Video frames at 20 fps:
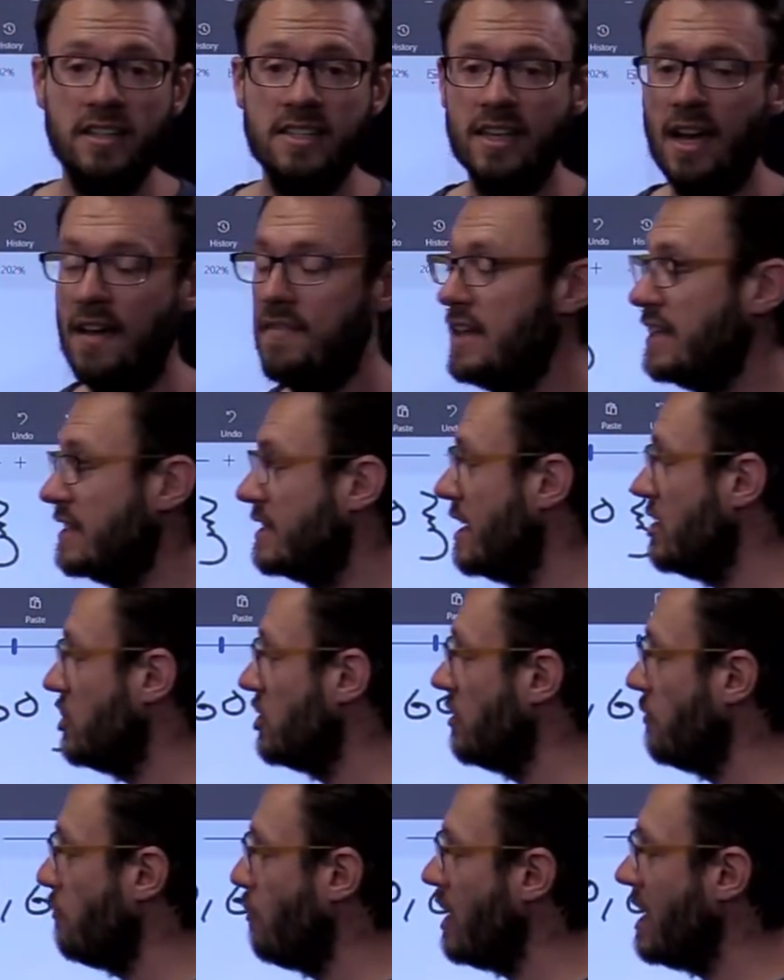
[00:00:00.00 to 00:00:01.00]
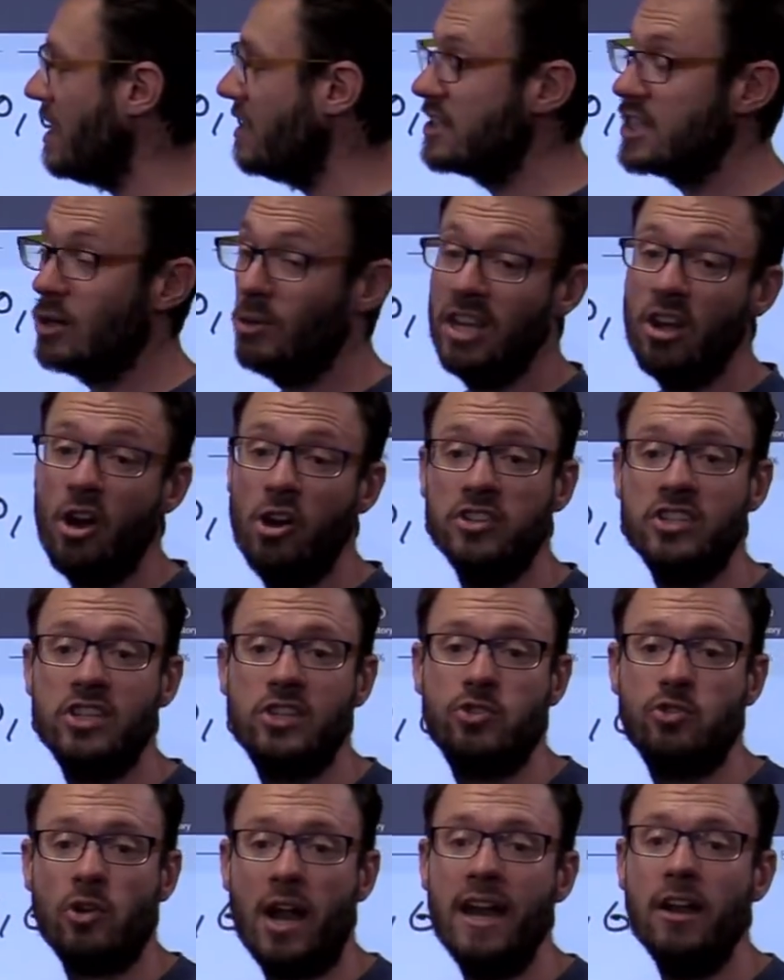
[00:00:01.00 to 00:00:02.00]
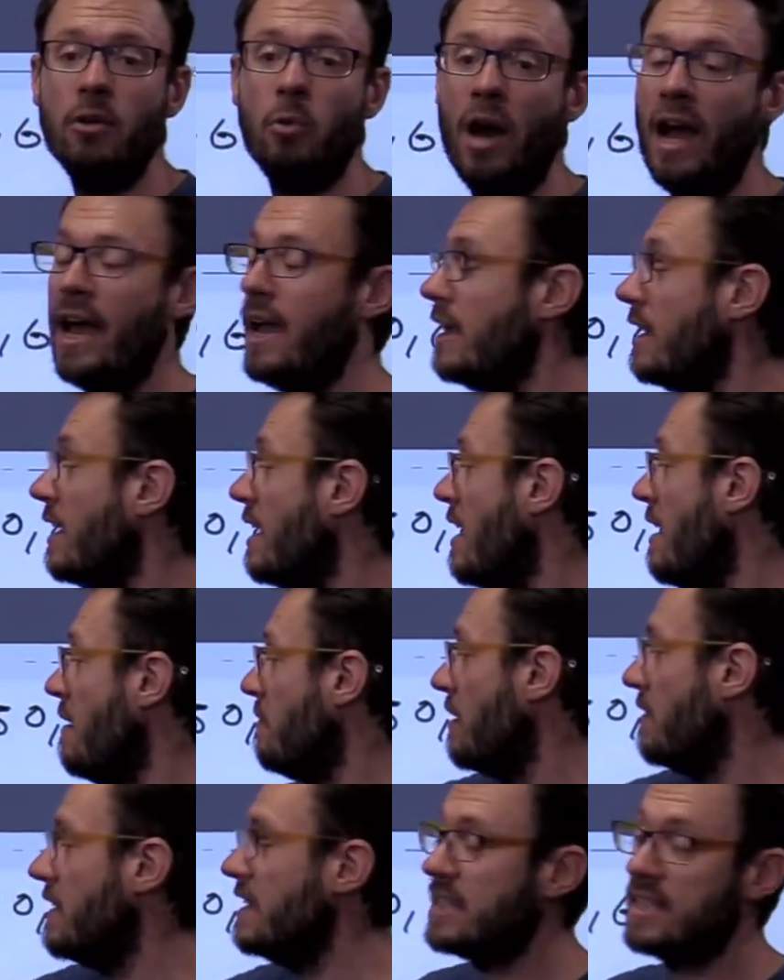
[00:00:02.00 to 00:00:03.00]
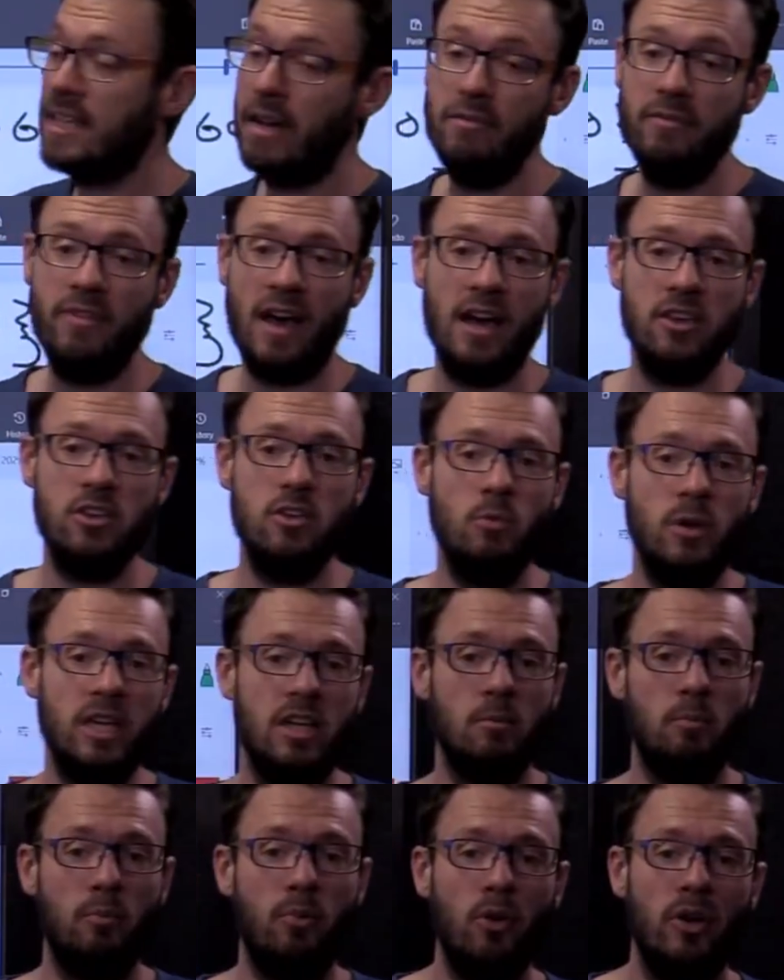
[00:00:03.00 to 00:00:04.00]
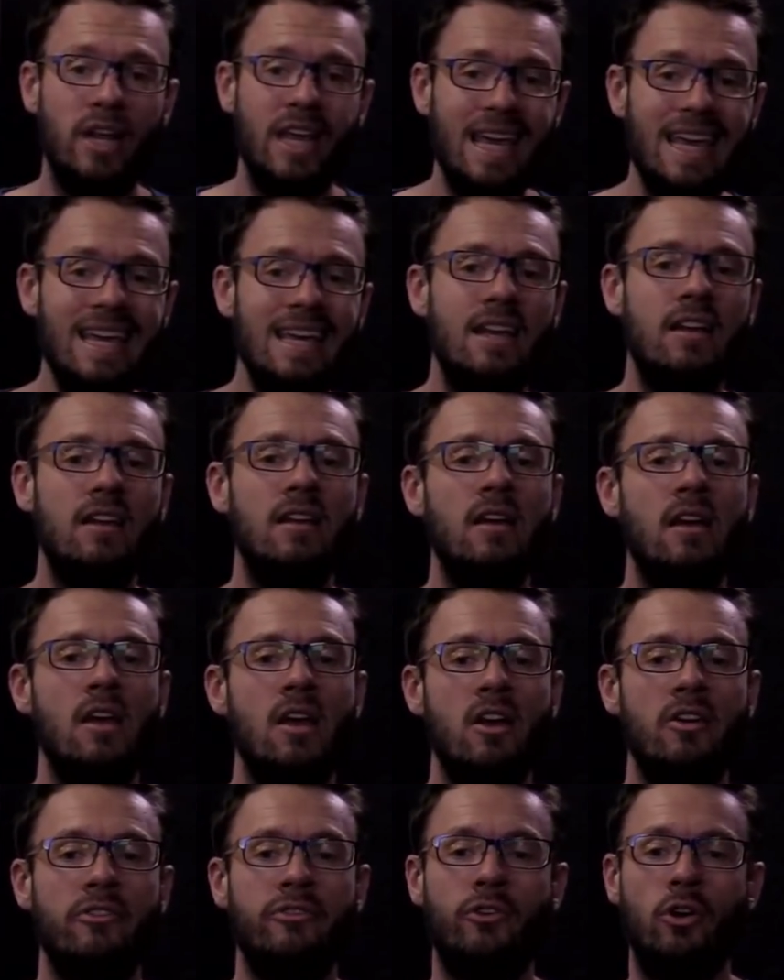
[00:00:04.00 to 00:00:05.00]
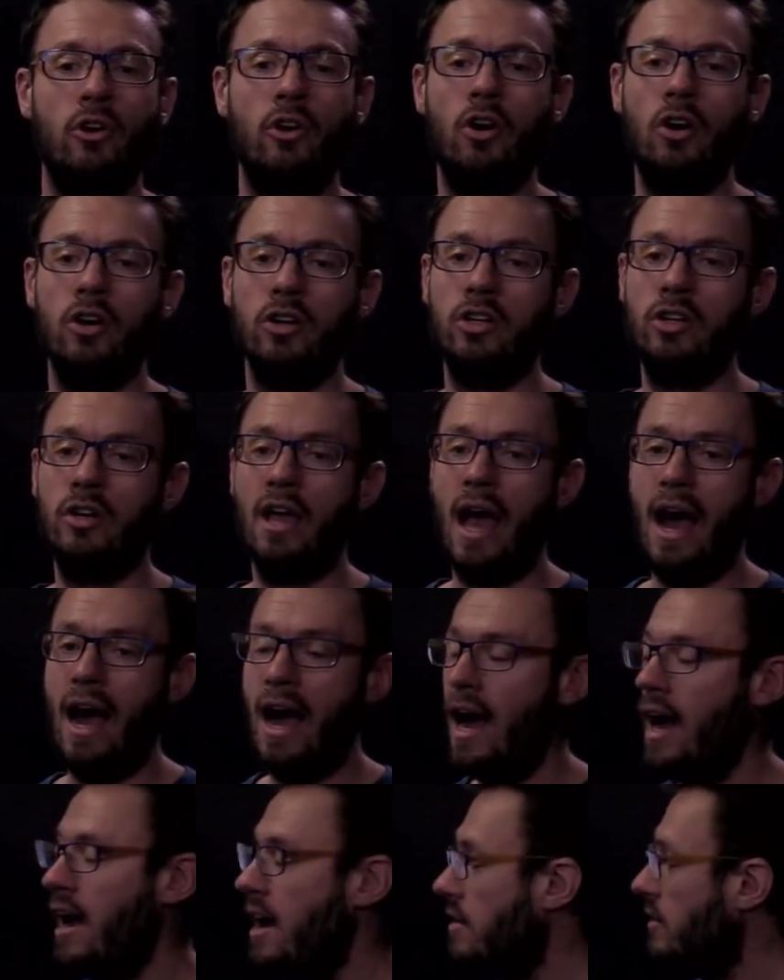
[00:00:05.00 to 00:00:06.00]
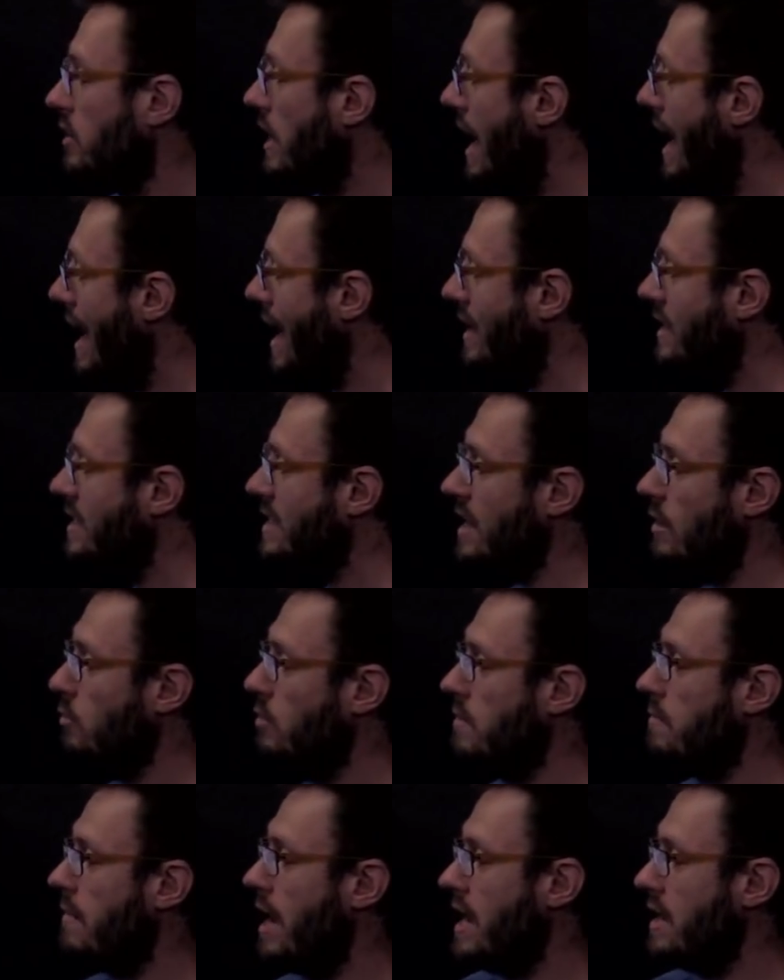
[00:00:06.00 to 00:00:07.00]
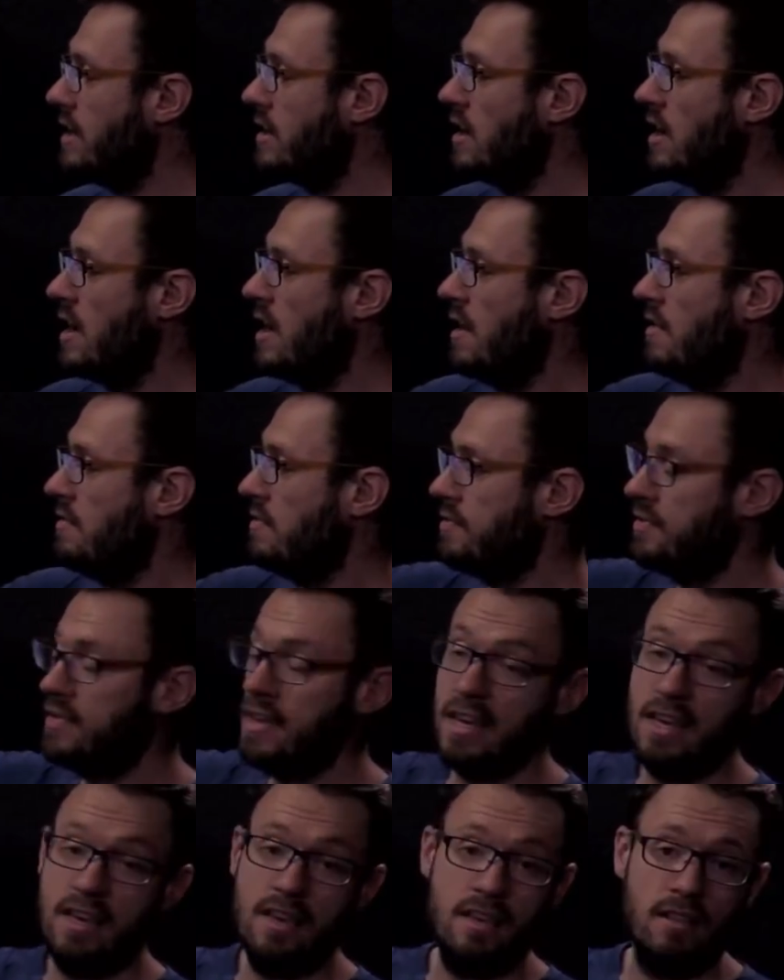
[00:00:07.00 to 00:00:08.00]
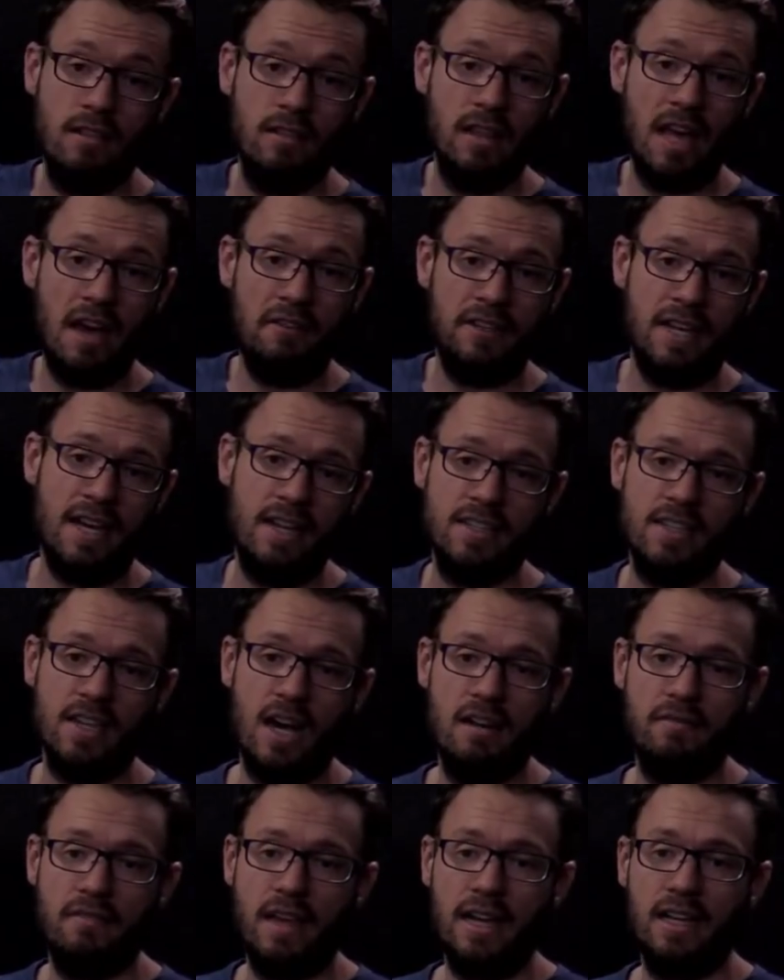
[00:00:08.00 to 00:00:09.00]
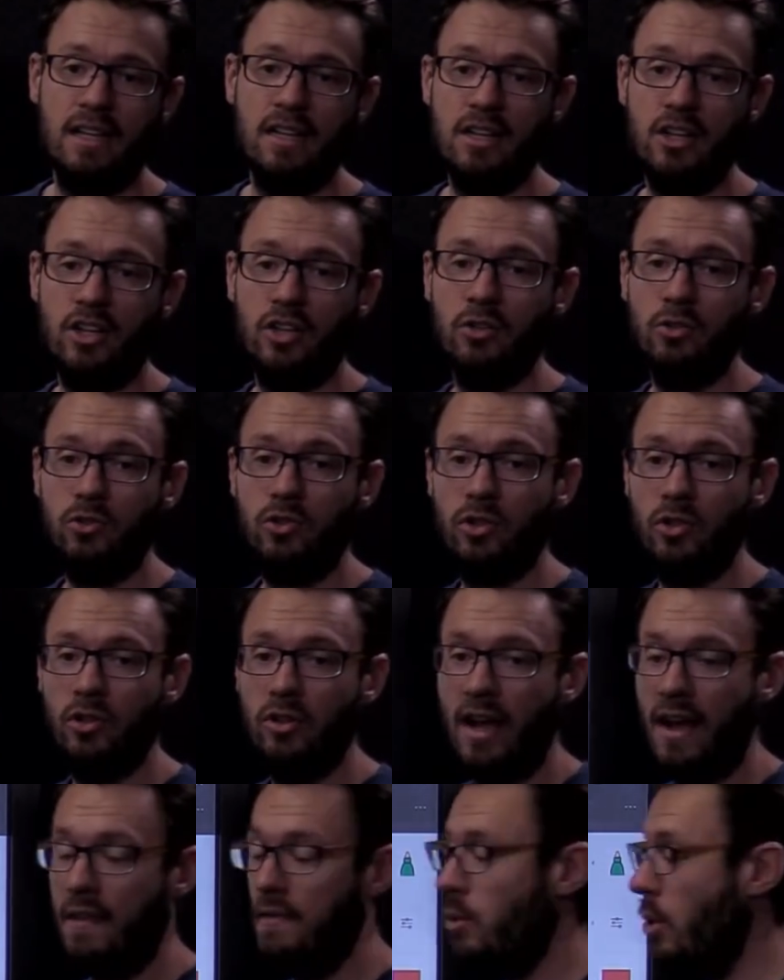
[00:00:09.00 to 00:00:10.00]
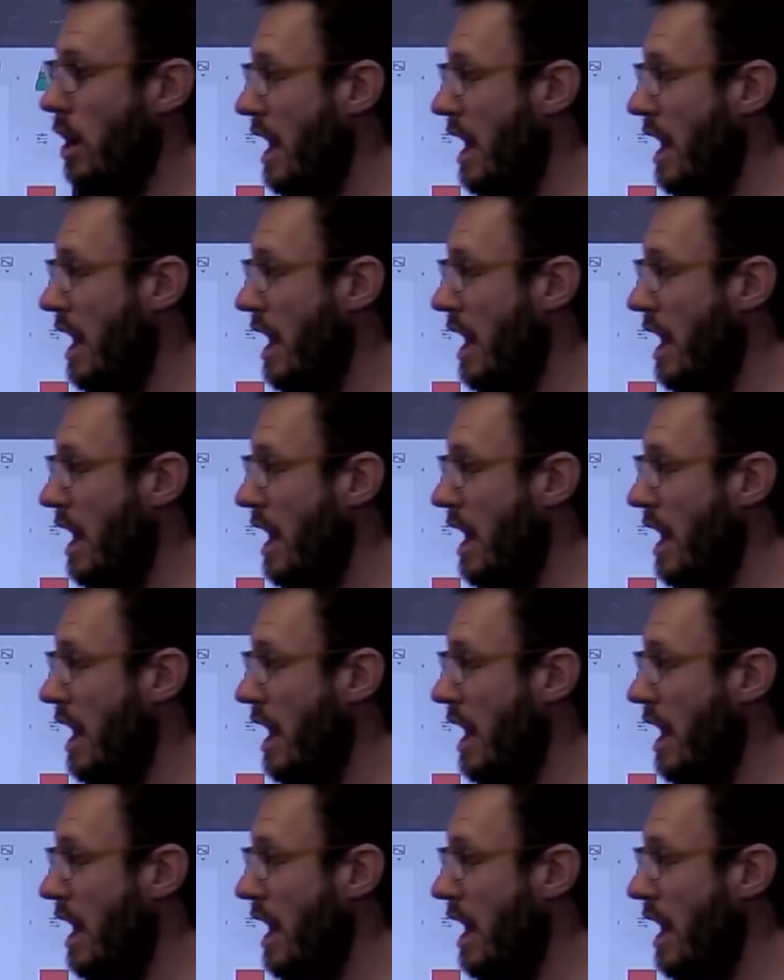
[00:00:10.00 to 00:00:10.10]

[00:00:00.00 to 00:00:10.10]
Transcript: inside the extension of P, and so we know straight away that there's some value we can put in for x that would make the left-hand side of that conditional true and the